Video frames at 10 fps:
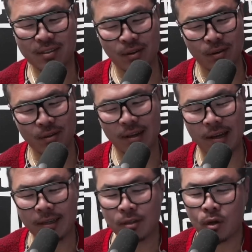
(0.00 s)
so
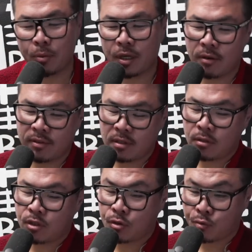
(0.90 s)
I guess Colby
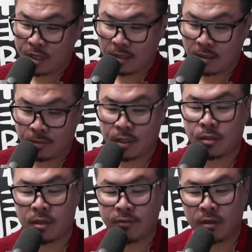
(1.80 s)
Covington just recently
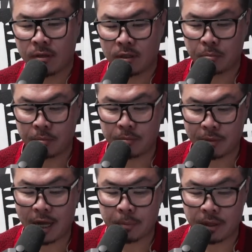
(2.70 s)
received his
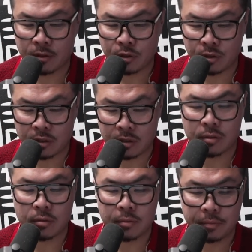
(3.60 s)
black belt in
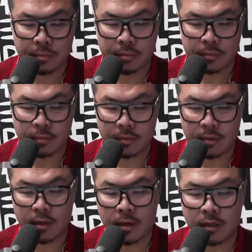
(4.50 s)
jujitsu,
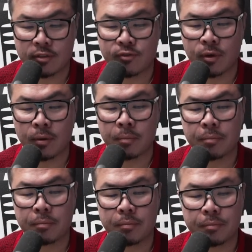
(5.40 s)
and it's from